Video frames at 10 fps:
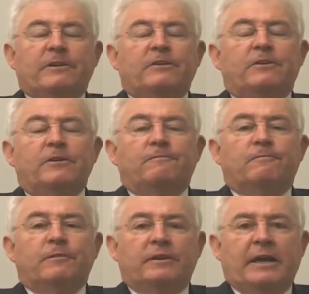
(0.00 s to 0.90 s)

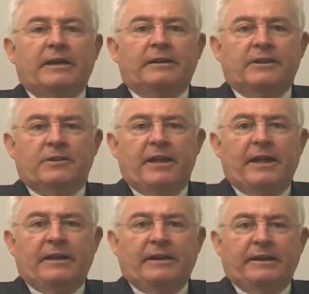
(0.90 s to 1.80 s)
different
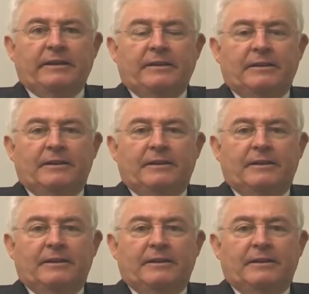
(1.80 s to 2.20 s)
understanding